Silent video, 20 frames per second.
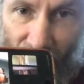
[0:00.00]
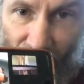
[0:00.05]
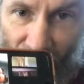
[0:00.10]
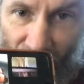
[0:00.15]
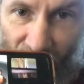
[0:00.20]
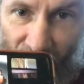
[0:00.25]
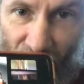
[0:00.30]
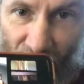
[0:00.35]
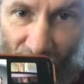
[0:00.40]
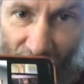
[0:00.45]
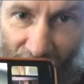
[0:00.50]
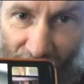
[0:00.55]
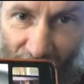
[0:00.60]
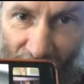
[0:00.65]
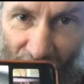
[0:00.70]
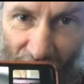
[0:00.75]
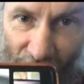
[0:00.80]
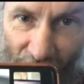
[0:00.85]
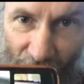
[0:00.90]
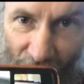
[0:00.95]
So any
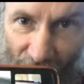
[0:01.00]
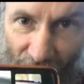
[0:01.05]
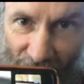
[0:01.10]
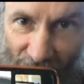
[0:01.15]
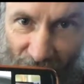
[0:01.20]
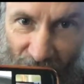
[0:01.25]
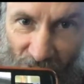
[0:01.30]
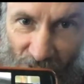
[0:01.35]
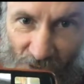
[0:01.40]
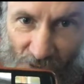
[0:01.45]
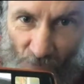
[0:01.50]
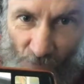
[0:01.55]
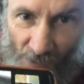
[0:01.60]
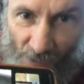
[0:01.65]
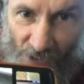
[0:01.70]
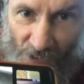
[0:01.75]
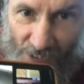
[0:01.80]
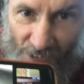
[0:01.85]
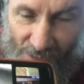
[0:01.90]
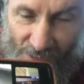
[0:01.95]
like really
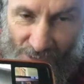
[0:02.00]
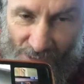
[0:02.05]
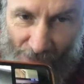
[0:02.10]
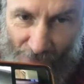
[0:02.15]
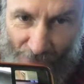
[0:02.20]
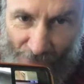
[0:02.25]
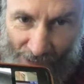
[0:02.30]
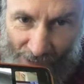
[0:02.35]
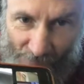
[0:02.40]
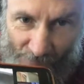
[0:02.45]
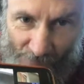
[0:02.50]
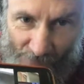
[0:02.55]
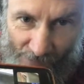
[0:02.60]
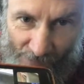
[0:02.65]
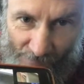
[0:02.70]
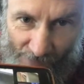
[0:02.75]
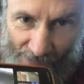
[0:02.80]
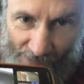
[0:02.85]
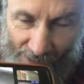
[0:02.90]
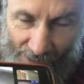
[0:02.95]
squishy stuff I can put
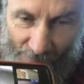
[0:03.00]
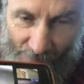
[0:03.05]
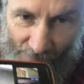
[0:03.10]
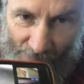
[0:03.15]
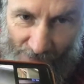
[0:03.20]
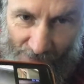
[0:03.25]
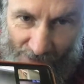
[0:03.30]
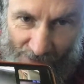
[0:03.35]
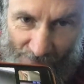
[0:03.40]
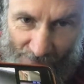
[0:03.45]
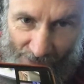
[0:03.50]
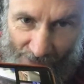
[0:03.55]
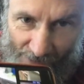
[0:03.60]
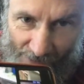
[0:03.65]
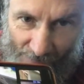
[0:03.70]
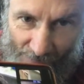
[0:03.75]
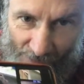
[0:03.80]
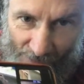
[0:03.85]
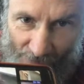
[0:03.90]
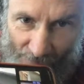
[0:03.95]
in my compost, the
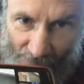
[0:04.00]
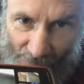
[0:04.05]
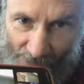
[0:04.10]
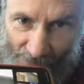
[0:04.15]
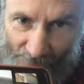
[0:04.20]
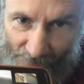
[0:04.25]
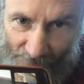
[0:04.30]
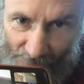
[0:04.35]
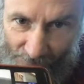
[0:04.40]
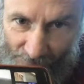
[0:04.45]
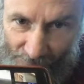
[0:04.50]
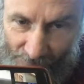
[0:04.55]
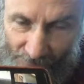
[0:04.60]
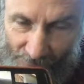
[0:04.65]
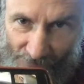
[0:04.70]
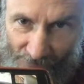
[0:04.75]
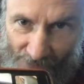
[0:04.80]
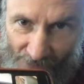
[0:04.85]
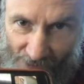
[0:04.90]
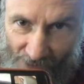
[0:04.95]
better, probably.
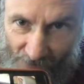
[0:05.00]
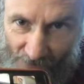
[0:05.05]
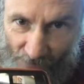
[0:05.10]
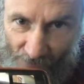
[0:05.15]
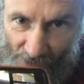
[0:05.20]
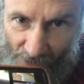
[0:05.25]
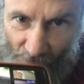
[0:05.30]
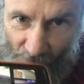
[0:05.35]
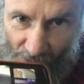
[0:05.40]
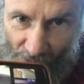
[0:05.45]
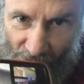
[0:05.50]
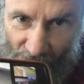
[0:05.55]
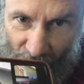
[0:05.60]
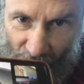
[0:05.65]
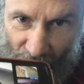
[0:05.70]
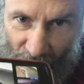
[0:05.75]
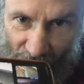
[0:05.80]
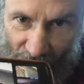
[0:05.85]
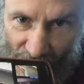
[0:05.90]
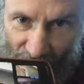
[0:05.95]
Really wet,
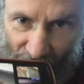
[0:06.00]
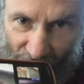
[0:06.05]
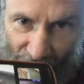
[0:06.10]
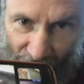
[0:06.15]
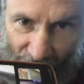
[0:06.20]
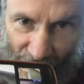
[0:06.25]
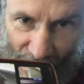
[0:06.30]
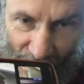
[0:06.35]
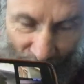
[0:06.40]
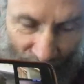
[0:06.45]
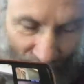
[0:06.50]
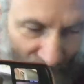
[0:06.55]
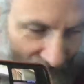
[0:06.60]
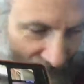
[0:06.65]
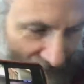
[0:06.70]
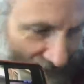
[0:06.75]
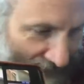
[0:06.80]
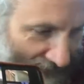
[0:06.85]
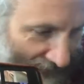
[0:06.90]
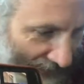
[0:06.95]
squishy stuff. Yeah.
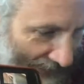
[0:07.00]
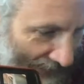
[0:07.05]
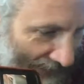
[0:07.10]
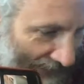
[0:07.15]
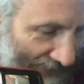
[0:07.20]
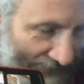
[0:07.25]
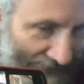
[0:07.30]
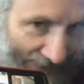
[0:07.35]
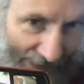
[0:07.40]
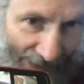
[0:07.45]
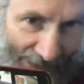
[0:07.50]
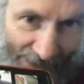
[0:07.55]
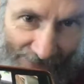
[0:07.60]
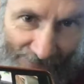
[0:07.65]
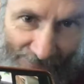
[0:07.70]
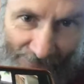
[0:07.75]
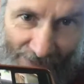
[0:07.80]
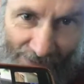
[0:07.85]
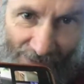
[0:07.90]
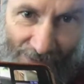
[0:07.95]
All right.
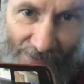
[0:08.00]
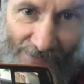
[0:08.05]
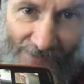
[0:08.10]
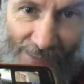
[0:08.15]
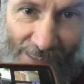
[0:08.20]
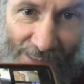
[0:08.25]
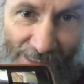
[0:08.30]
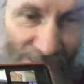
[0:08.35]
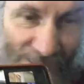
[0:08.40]
Thanks